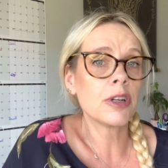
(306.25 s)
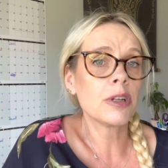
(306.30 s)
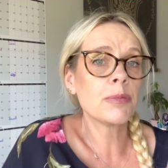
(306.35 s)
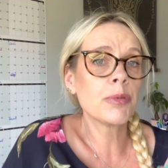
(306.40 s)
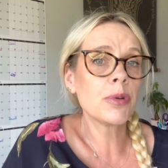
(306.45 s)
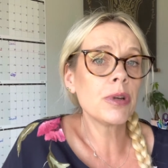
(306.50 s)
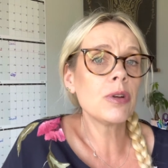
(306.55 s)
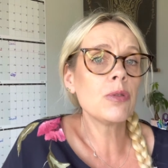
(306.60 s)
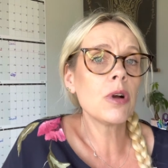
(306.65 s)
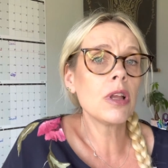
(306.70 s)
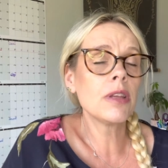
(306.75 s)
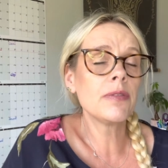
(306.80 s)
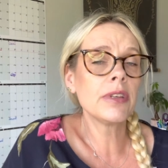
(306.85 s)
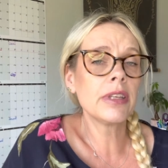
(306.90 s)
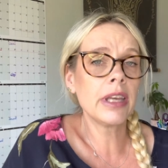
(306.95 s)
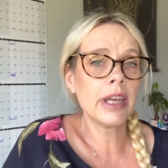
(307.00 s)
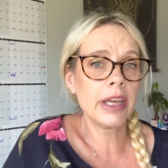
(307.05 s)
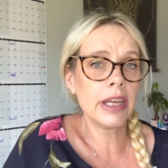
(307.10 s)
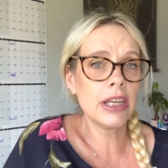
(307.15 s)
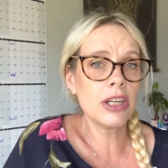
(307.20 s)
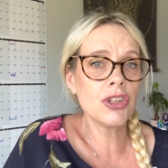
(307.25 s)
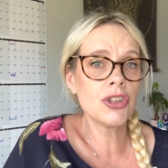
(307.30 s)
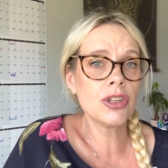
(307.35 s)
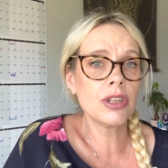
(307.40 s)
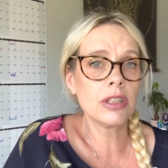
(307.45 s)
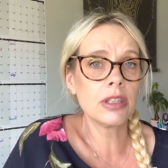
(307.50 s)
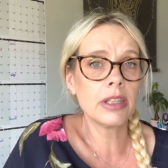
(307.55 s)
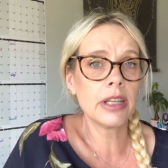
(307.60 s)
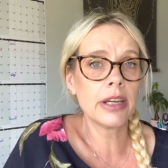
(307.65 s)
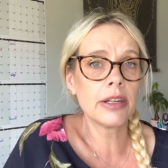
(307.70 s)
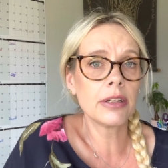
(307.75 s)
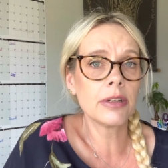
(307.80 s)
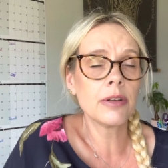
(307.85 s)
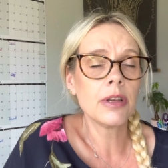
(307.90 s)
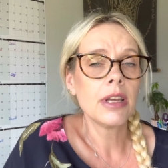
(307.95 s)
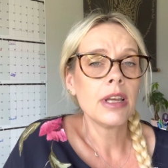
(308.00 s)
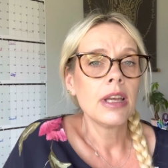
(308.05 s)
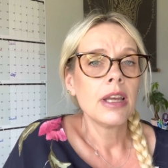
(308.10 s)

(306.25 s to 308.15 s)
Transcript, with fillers: A pre-qualification letter